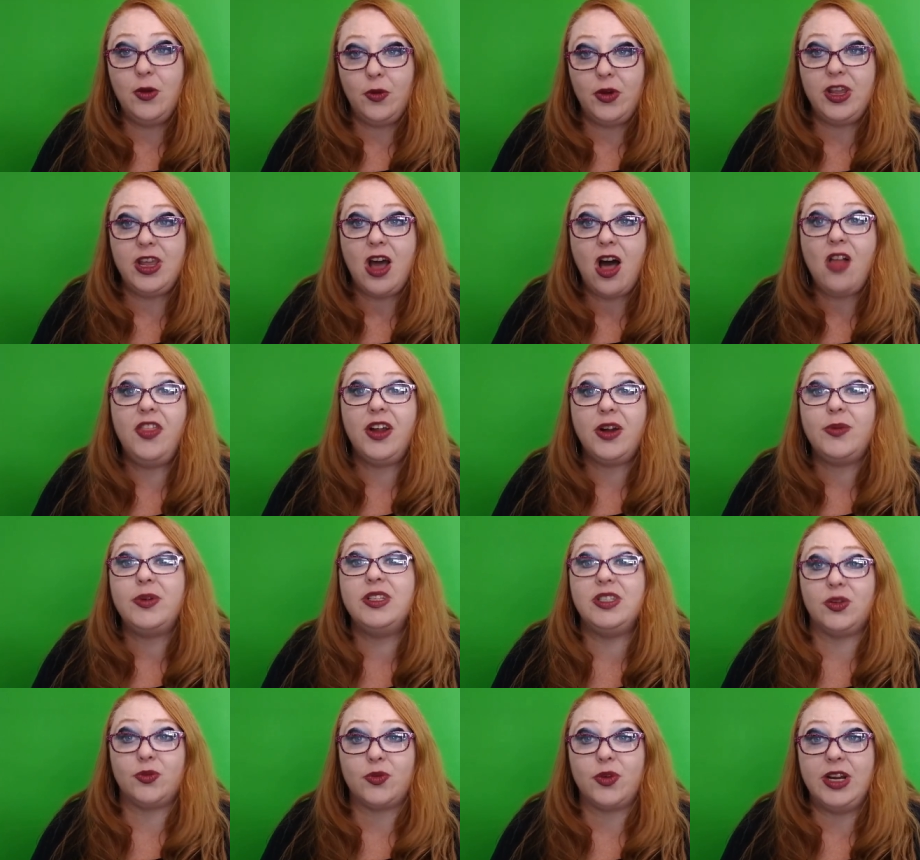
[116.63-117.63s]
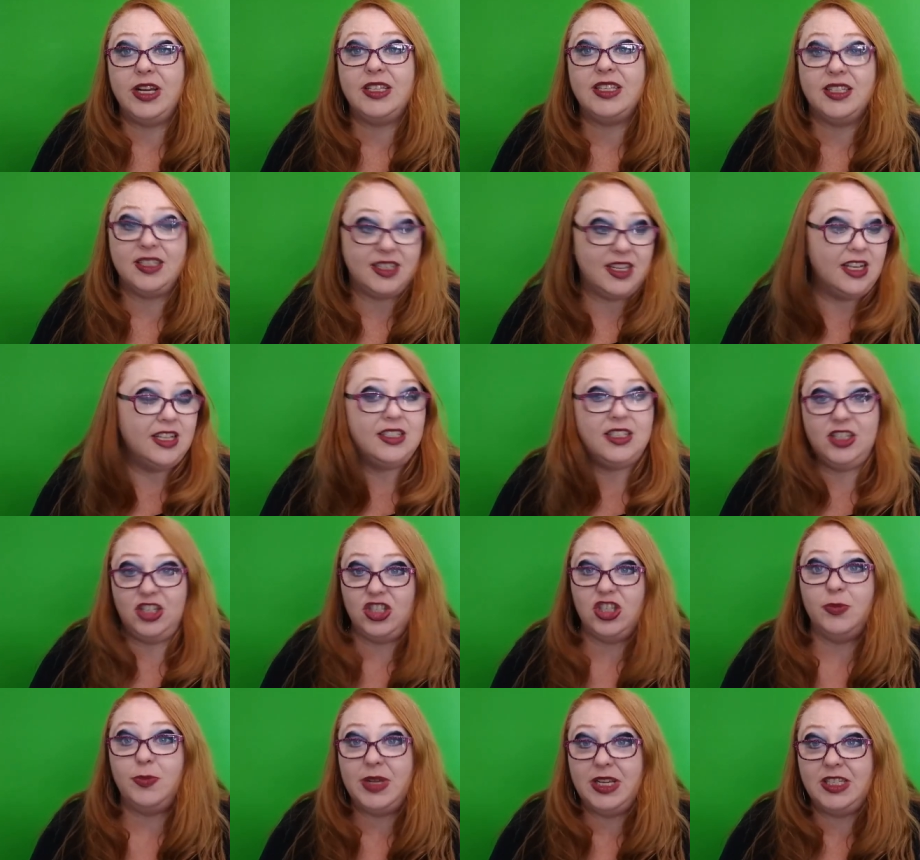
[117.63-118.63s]
Well, y'all, there was a reason, because
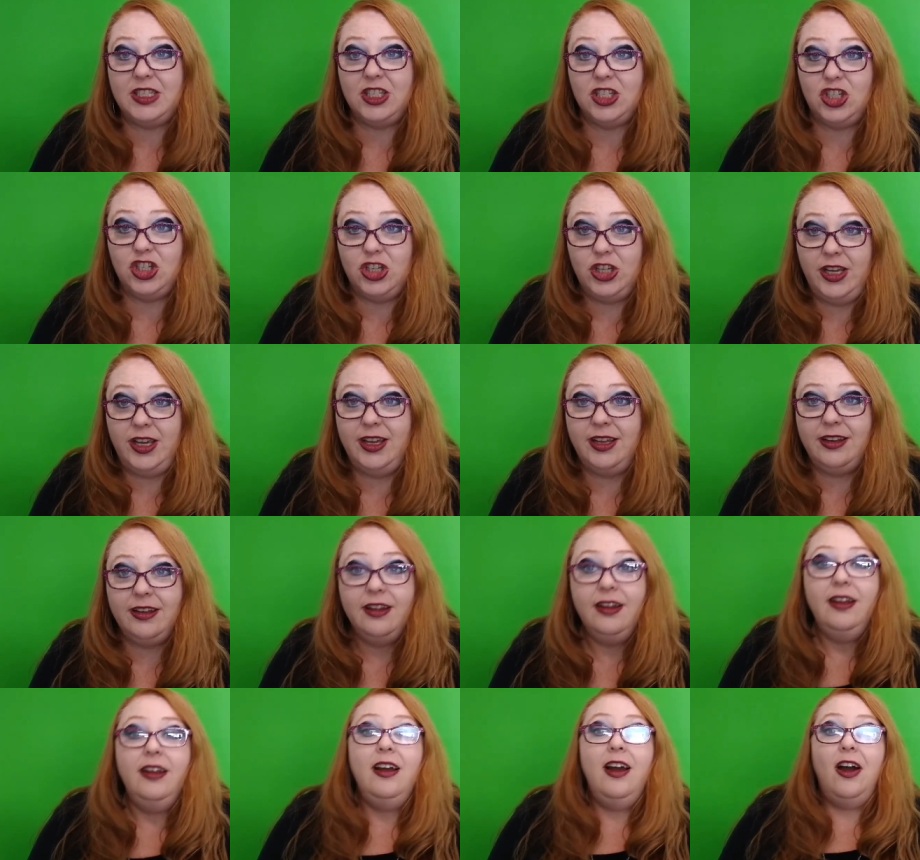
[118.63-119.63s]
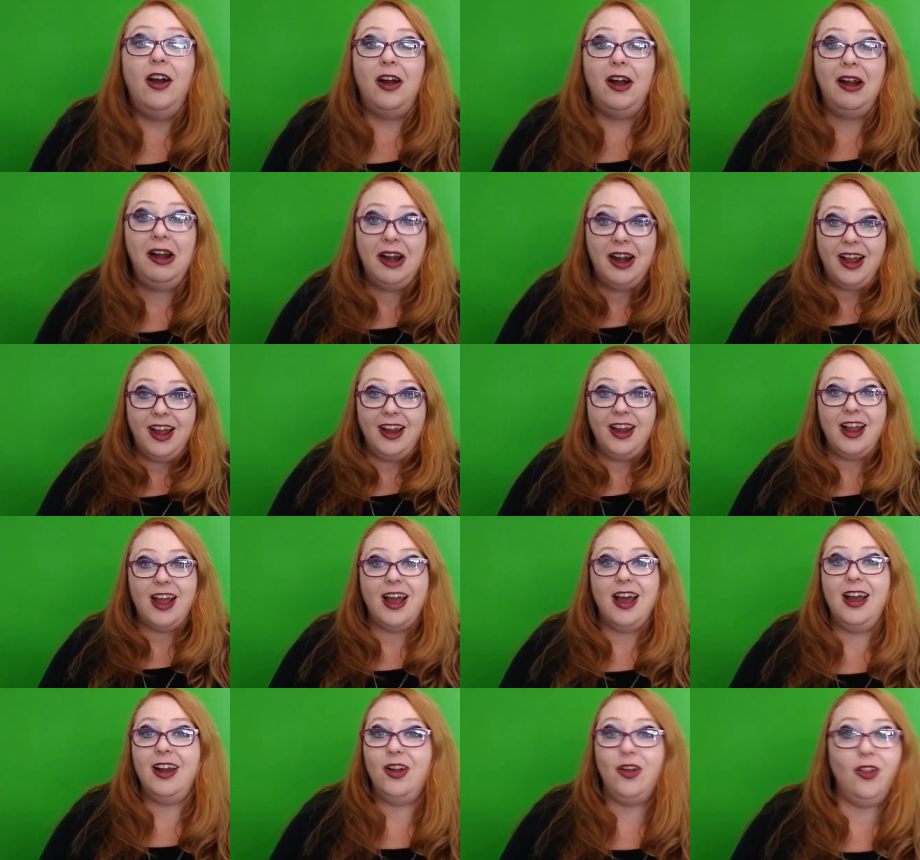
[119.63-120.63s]
it's a piece of shit. All right,
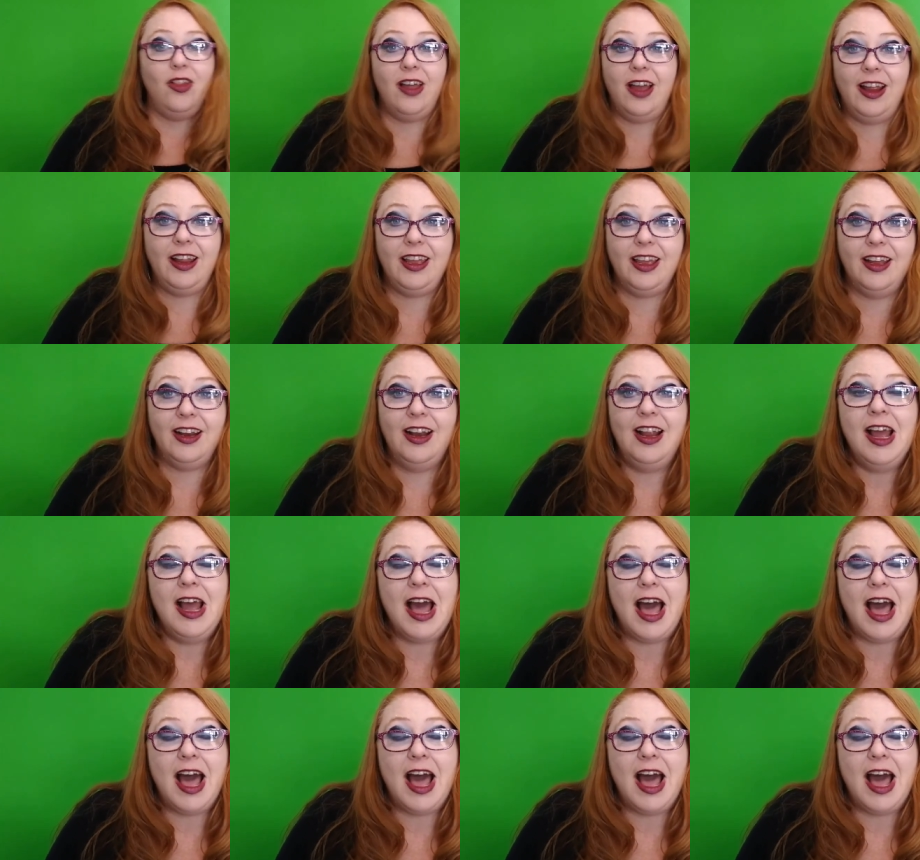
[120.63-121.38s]
I don't like it.